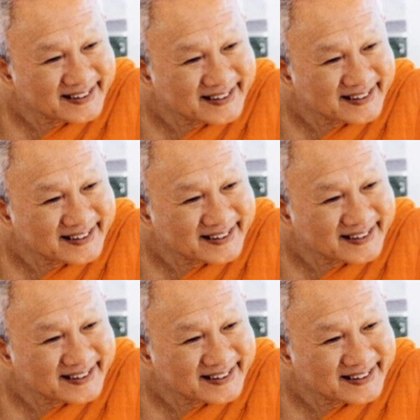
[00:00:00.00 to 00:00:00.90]

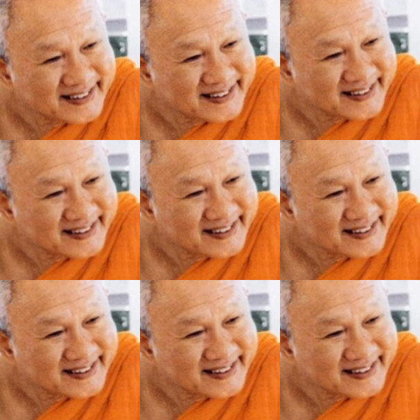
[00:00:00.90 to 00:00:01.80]

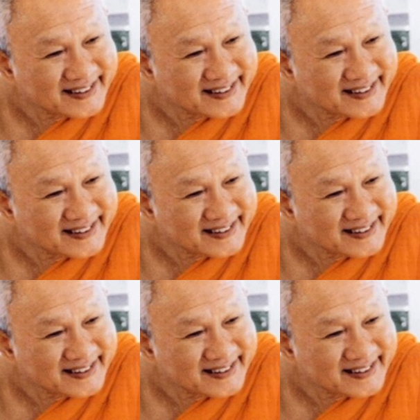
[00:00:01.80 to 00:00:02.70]

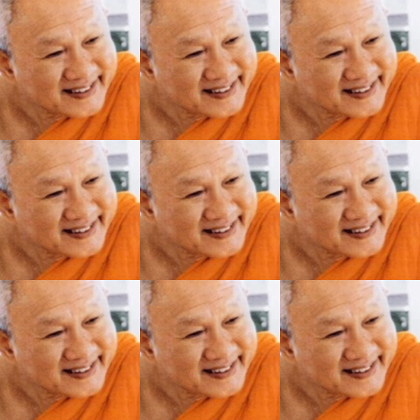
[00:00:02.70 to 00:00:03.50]
[no speech]